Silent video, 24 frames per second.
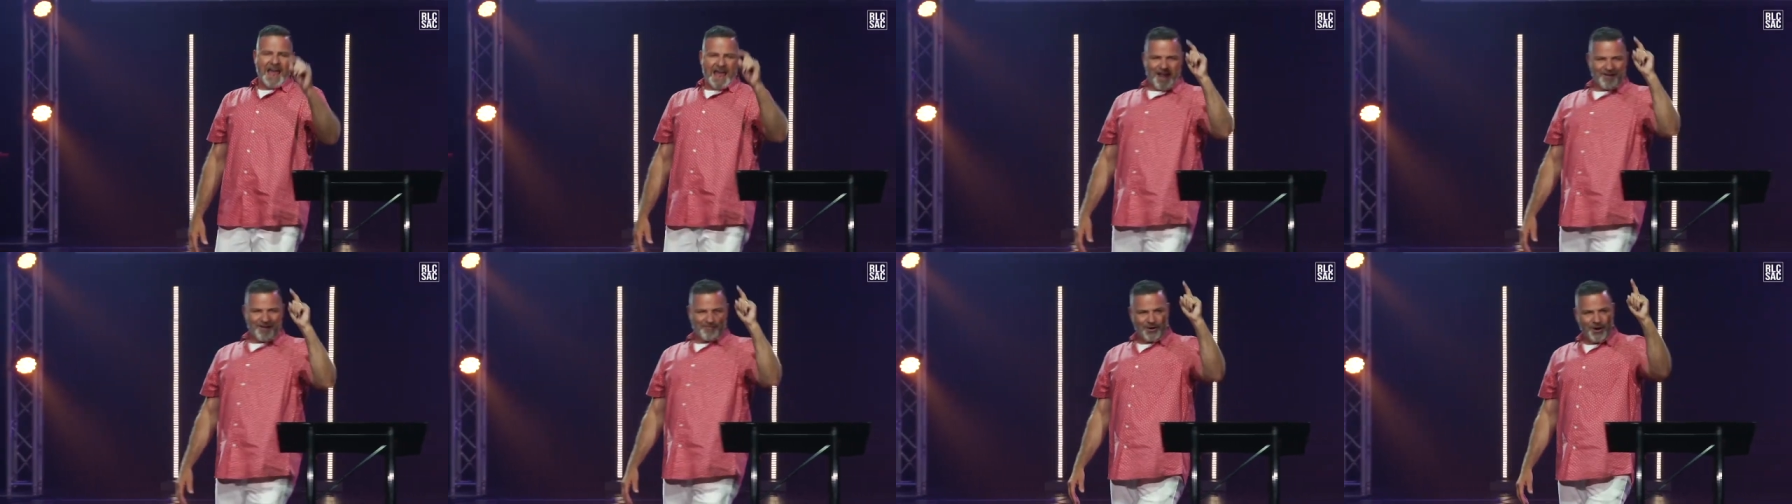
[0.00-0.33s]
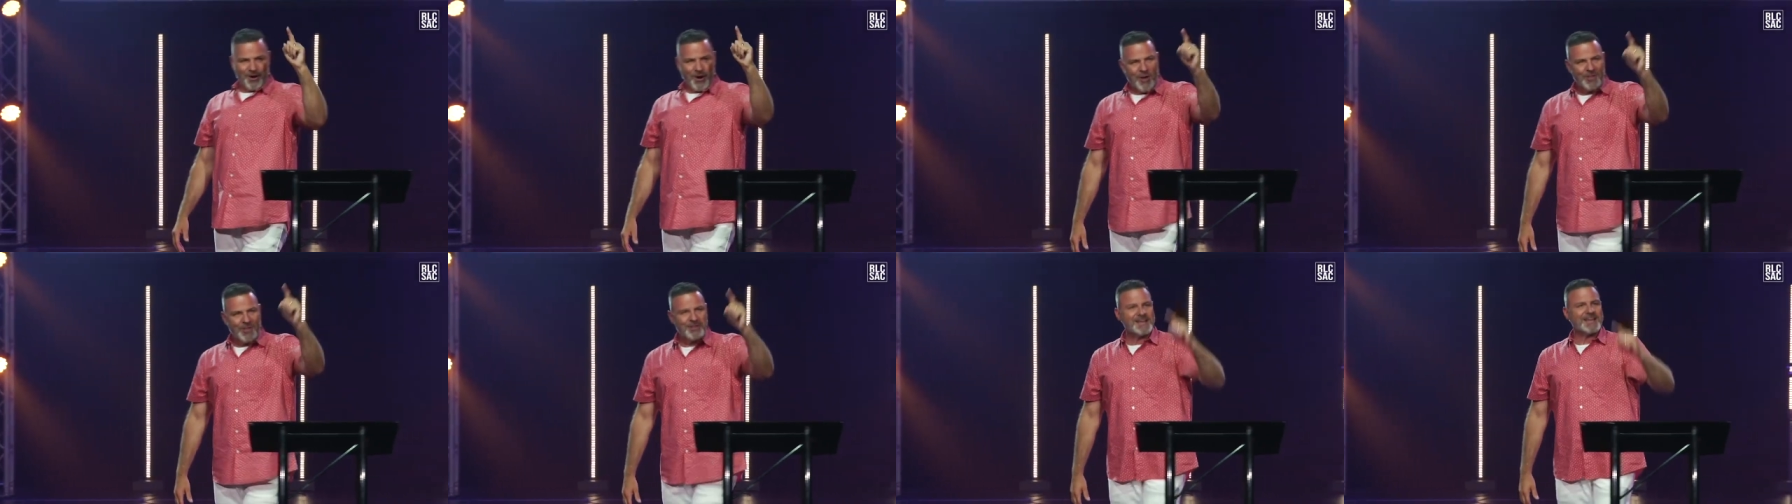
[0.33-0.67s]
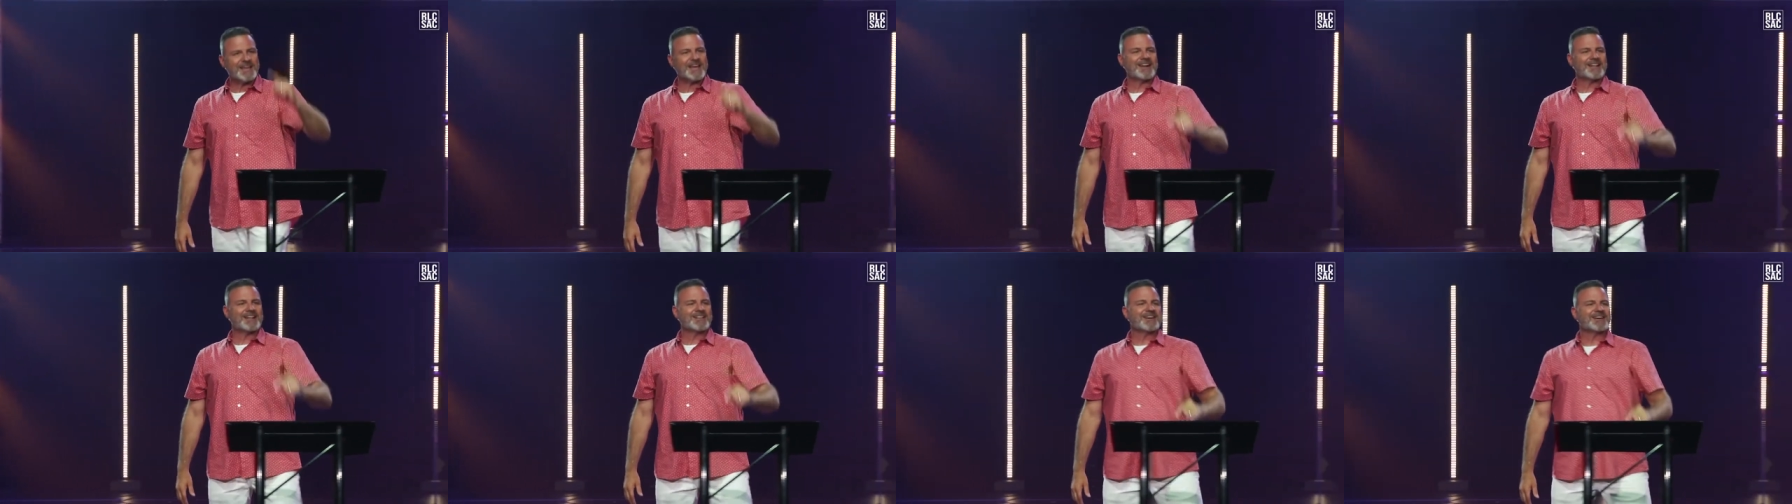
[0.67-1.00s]
and we're only
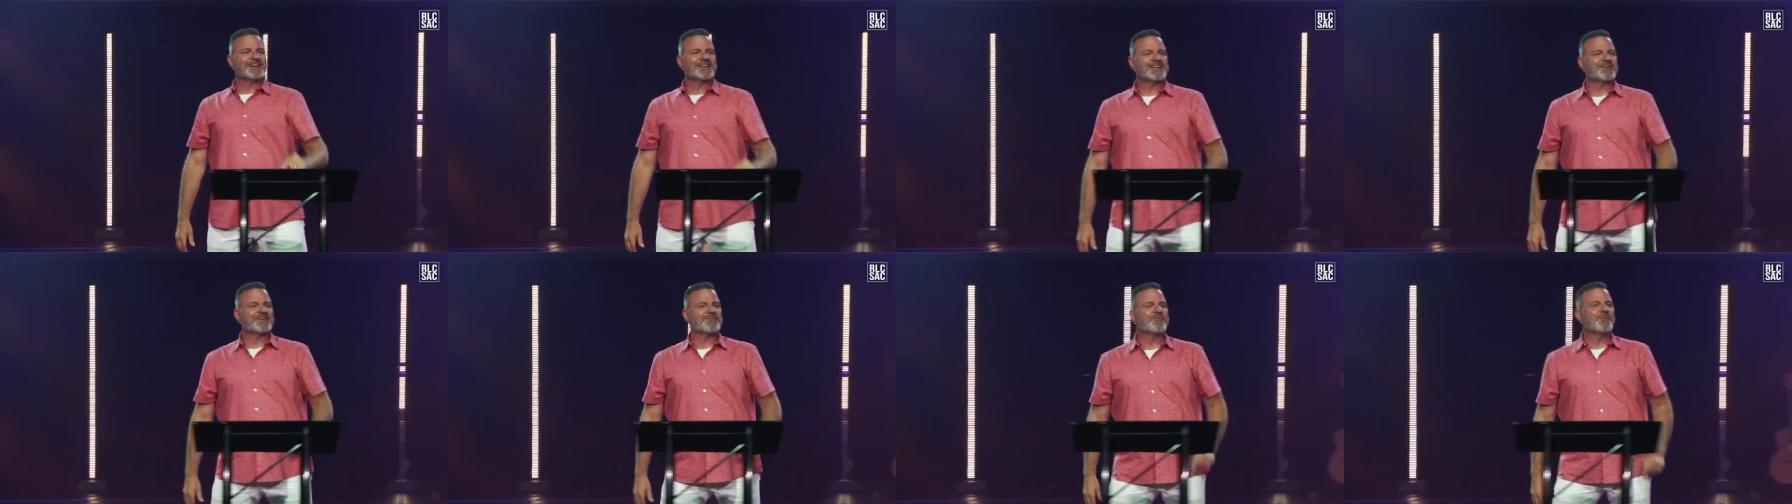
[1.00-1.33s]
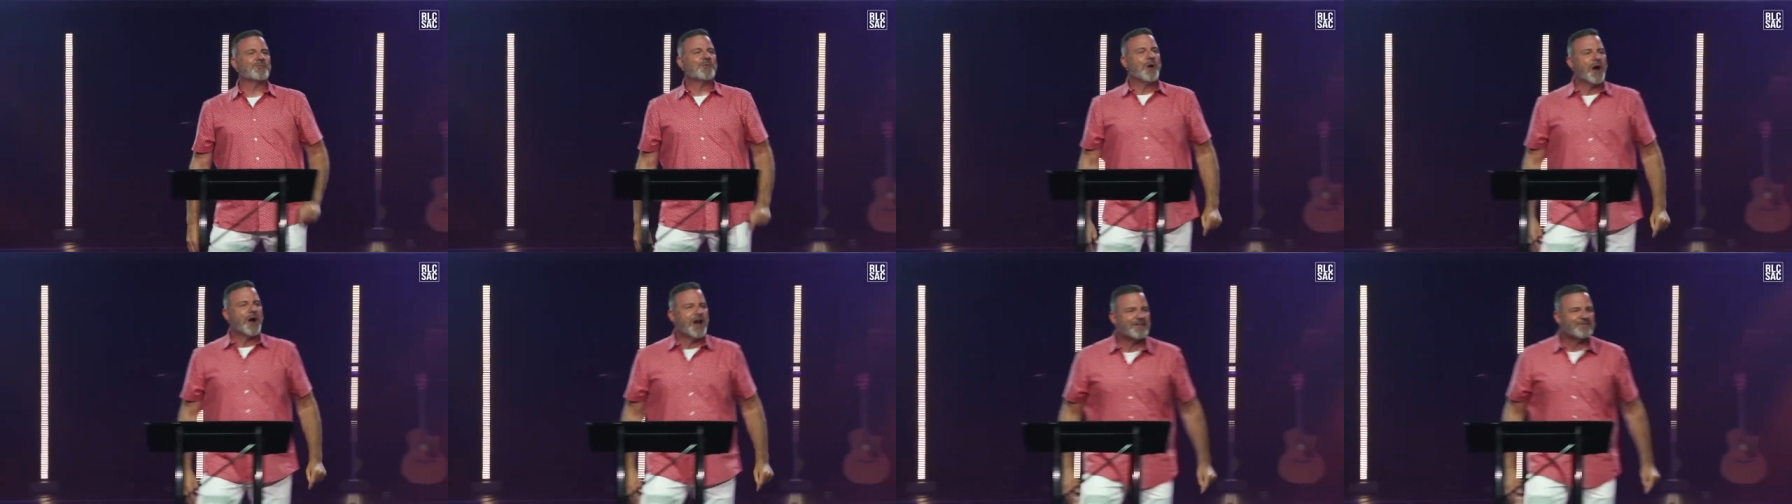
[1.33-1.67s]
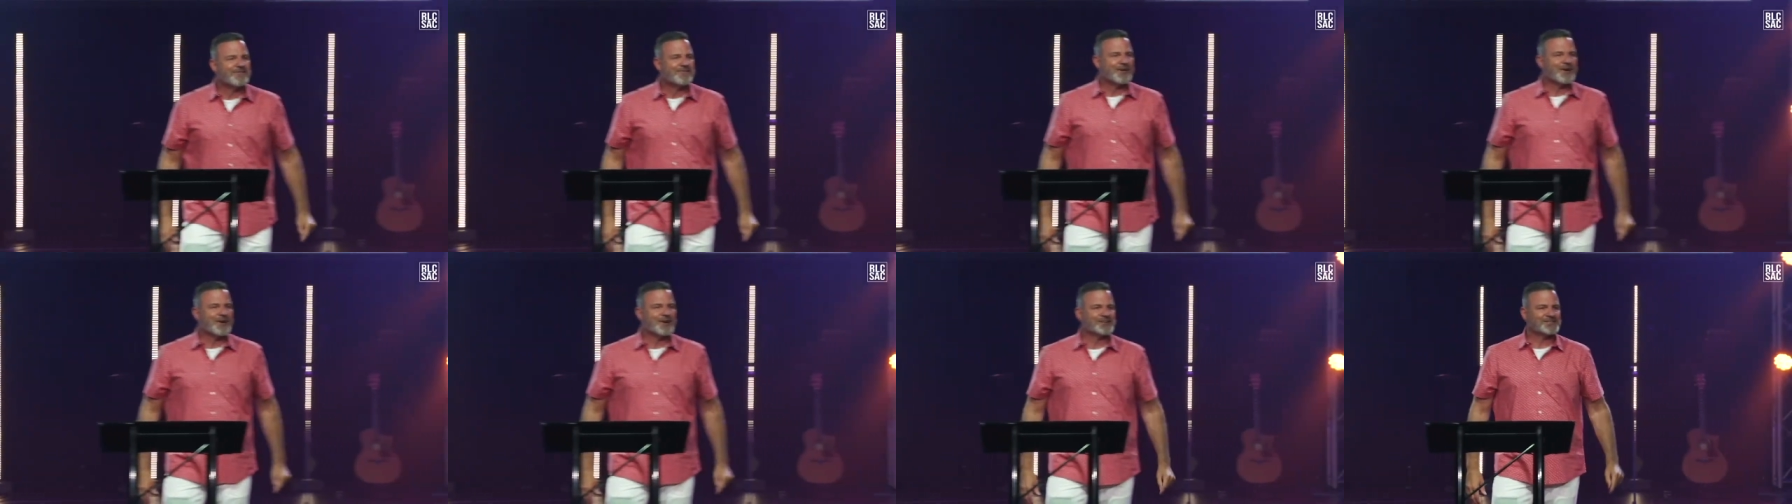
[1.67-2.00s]
going to look at
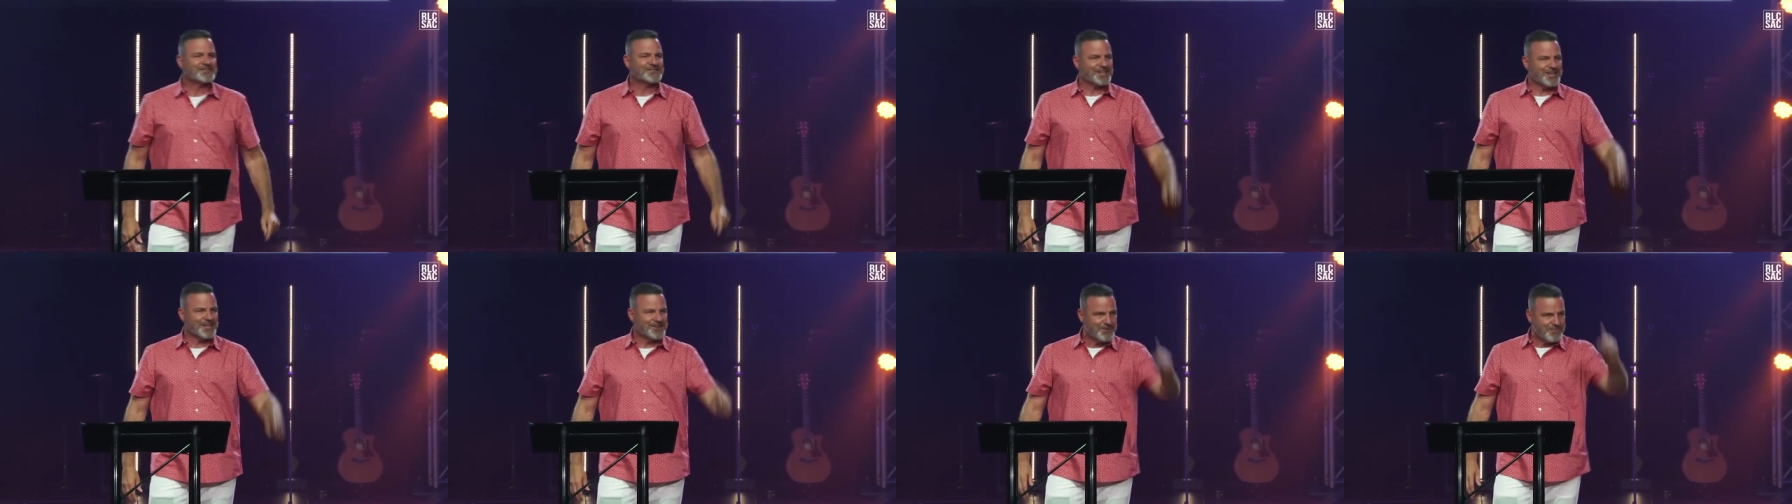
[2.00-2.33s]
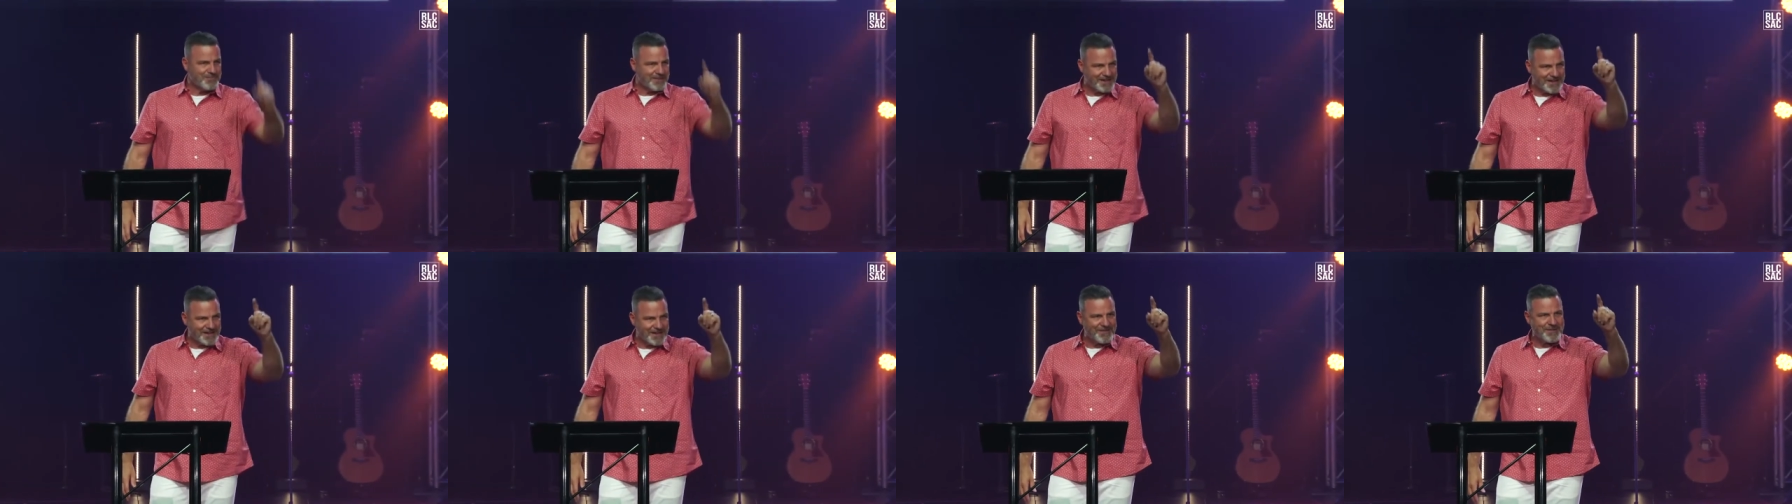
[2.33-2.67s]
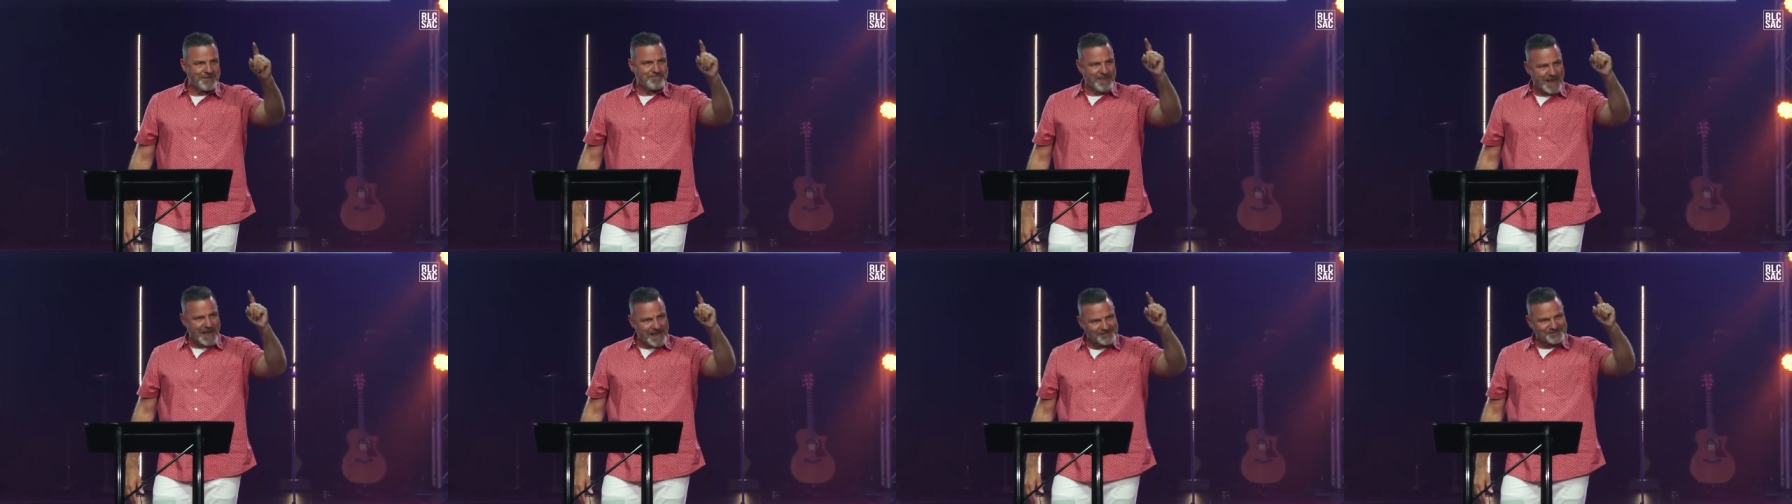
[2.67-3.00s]
one verse. Can you believe
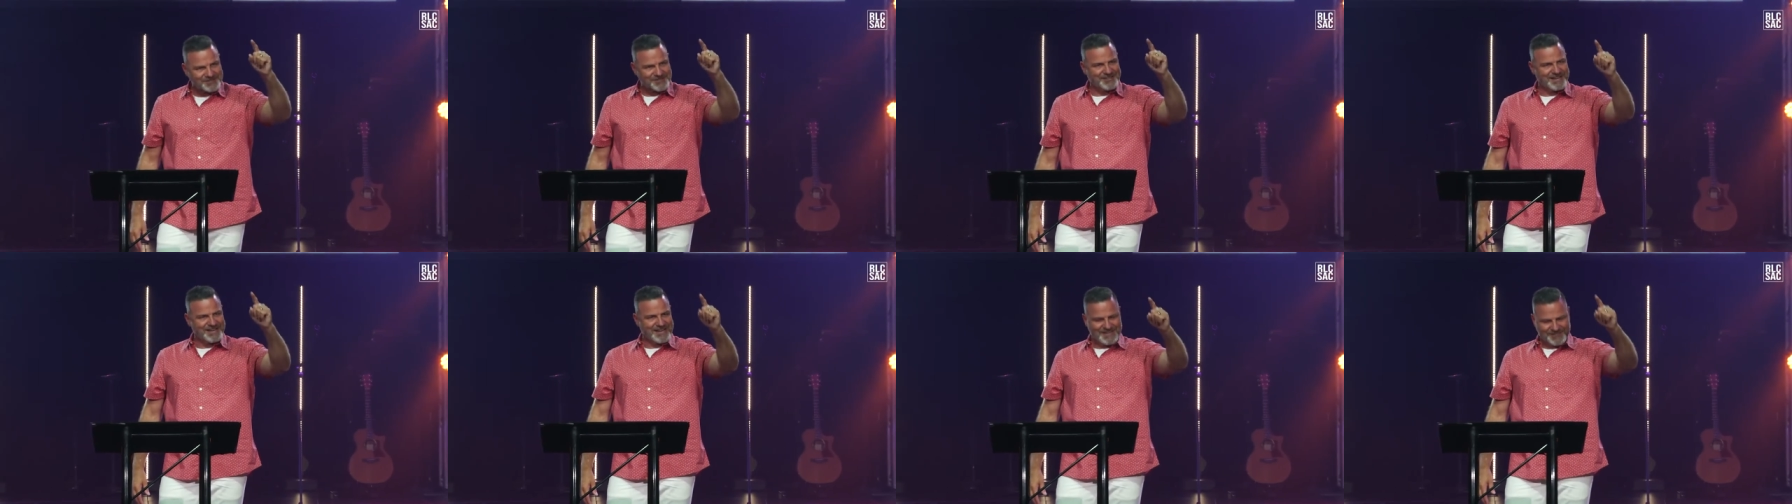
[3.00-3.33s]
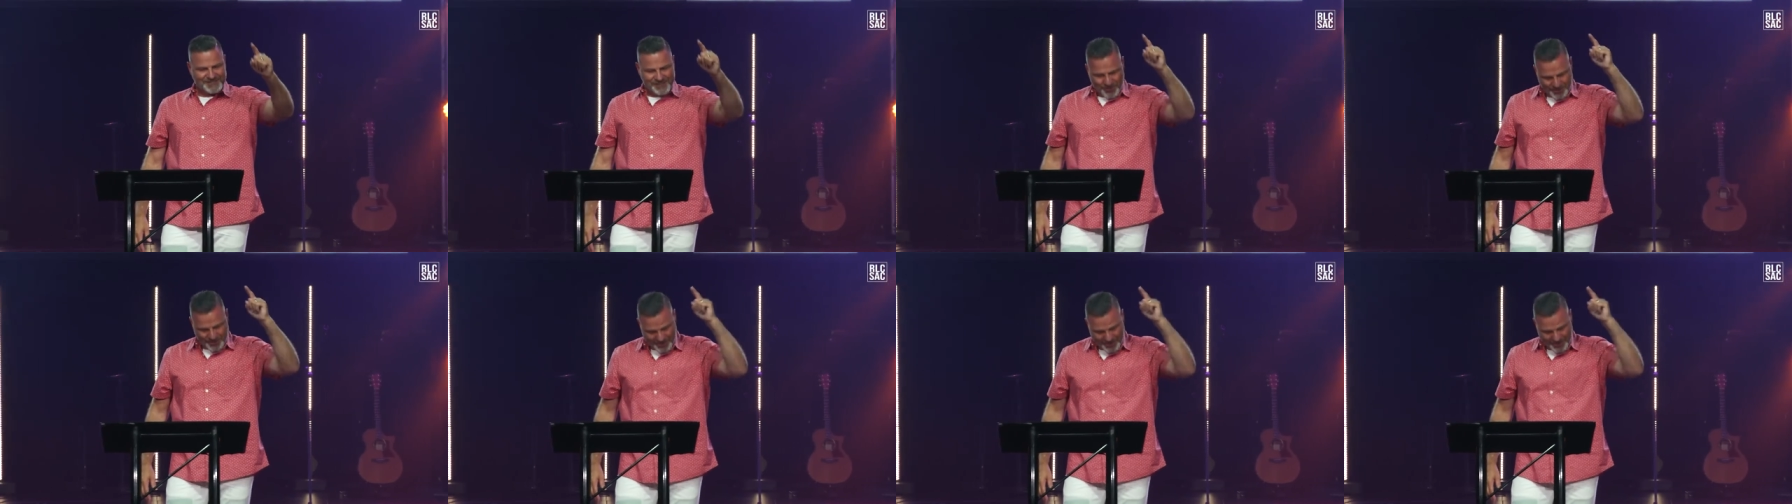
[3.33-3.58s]
it? Pastor Dean's